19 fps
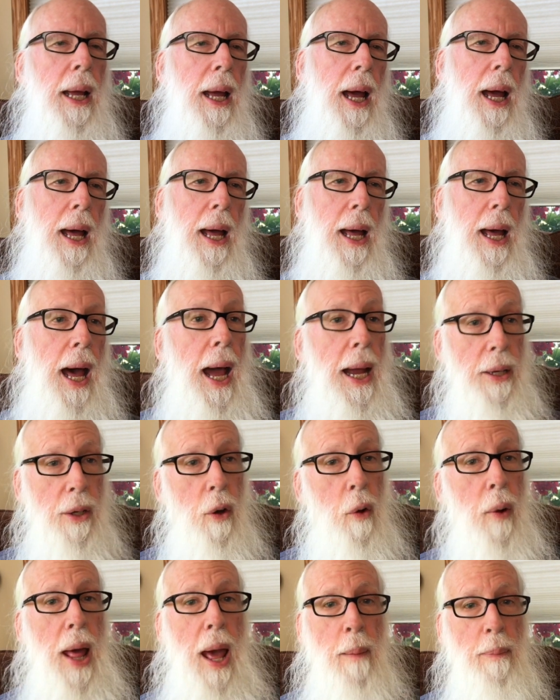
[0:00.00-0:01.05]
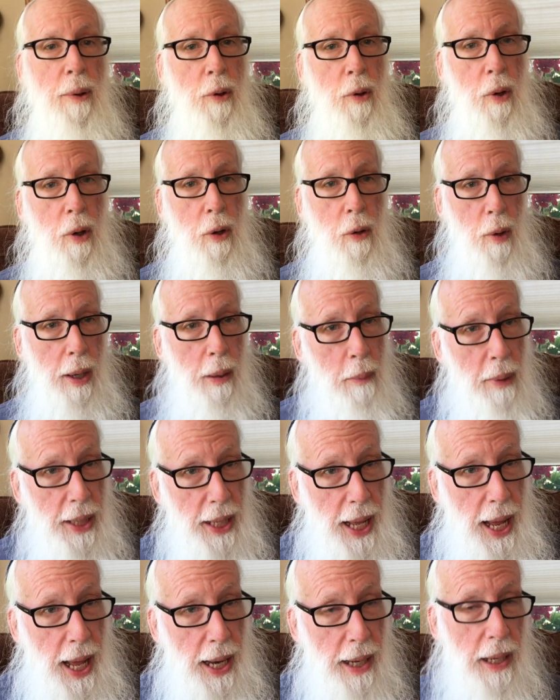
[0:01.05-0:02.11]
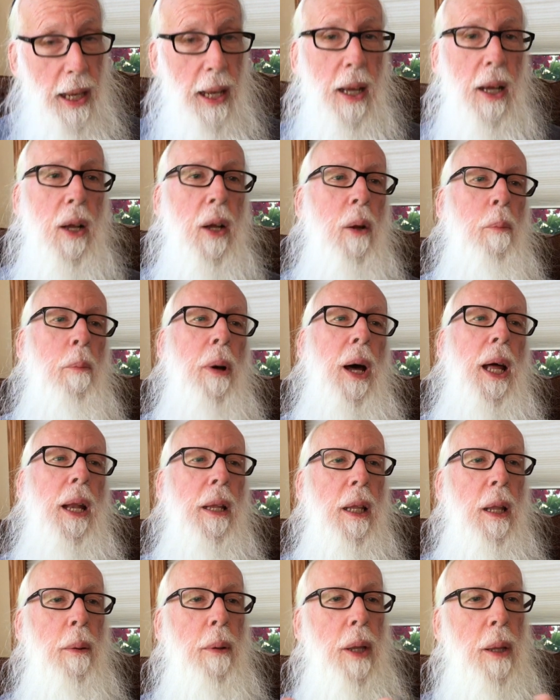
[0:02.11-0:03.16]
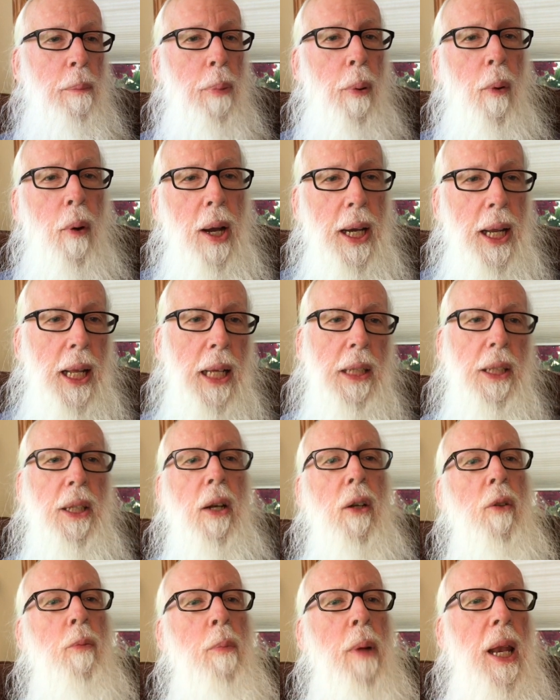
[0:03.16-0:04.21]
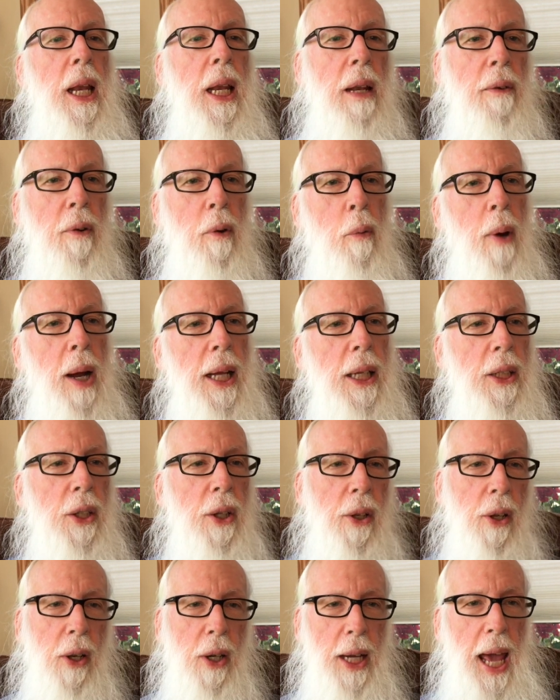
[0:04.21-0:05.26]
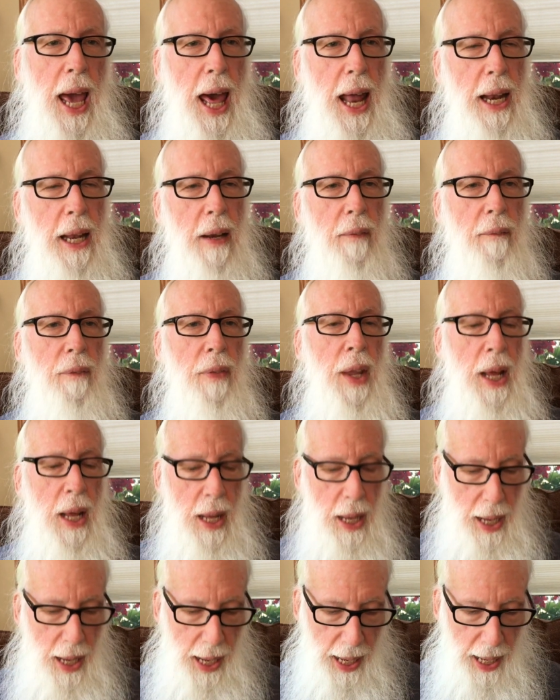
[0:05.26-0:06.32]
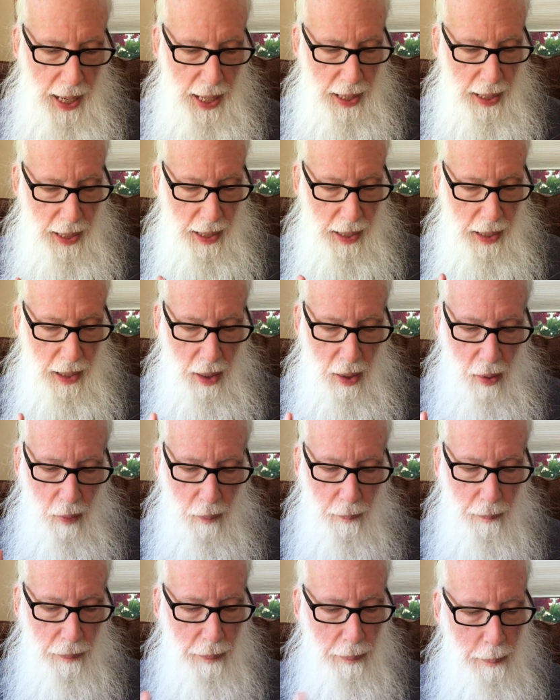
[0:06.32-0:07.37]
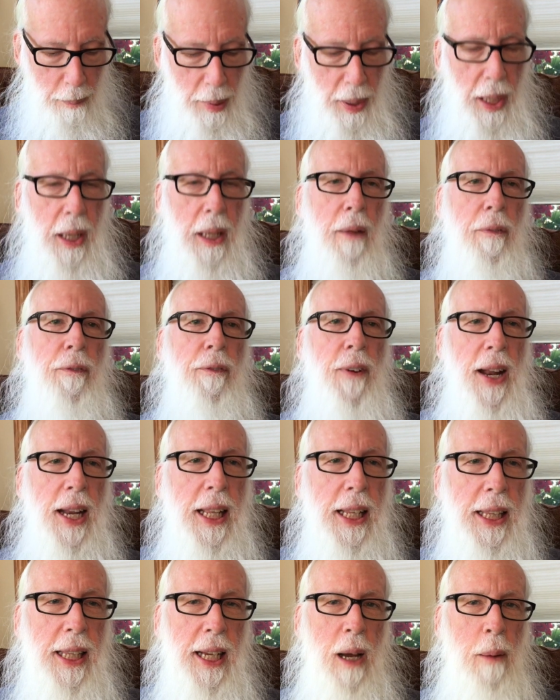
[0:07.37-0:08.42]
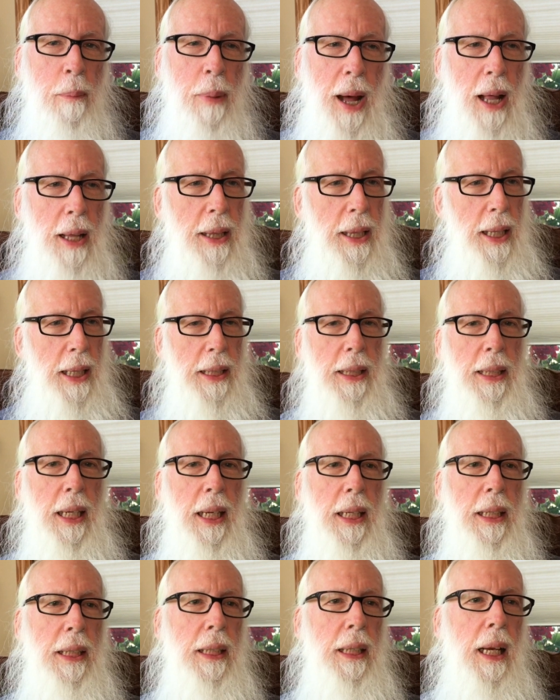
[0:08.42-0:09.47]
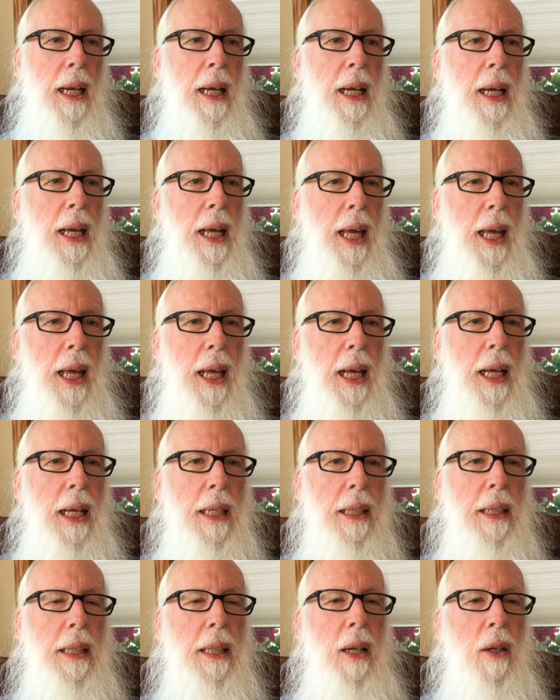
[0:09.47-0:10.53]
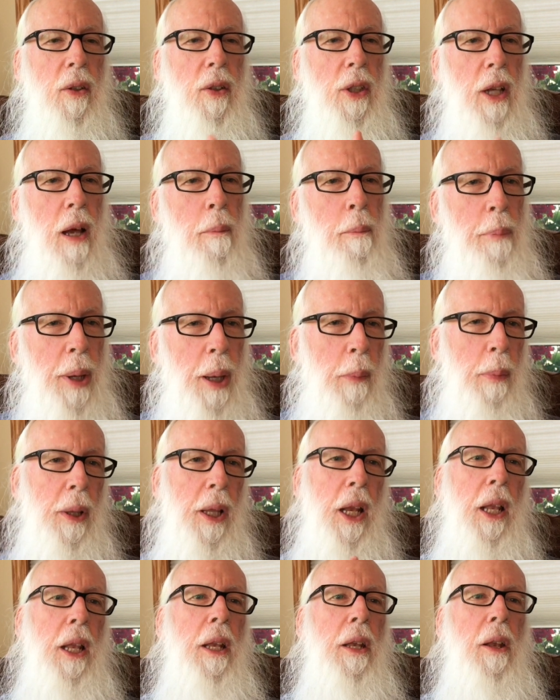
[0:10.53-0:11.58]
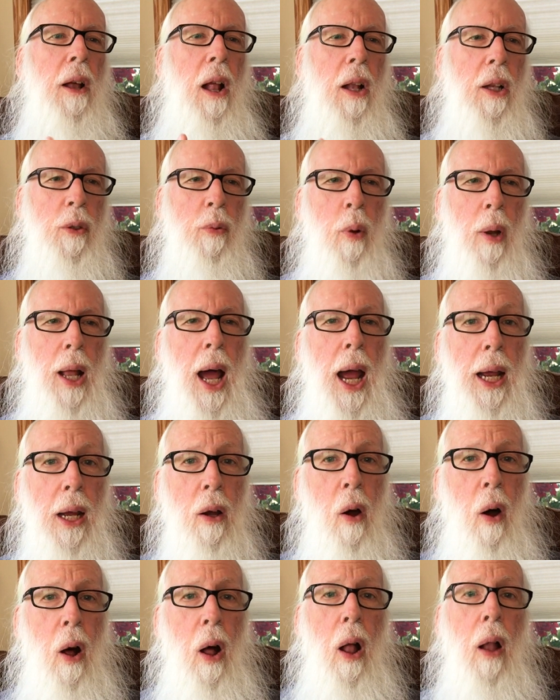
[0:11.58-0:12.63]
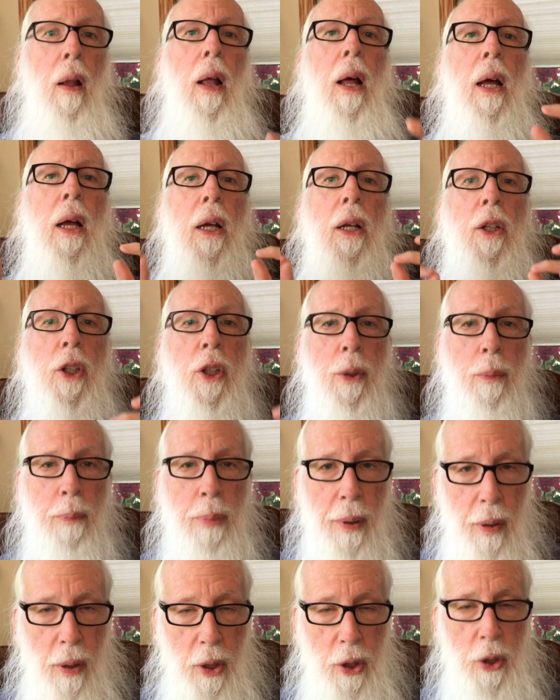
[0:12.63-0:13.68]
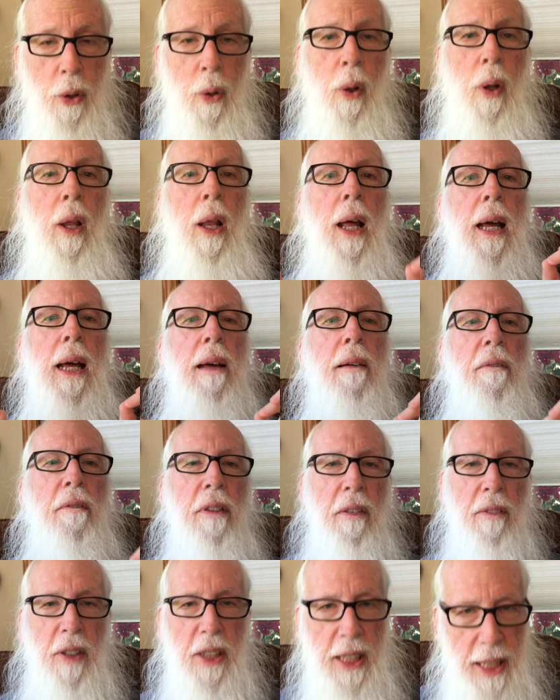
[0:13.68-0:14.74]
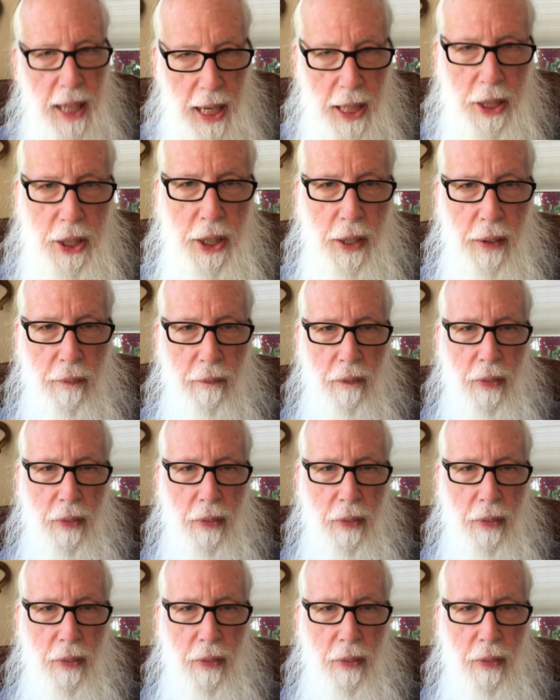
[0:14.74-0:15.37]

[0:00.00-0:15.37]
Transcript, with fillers: Uh, I don't happen to agree with that, but the, the point is there's many different ways to look at it. And you know, but the funny thing about this is, is there's some people that indulge what I call spiritual vivisection.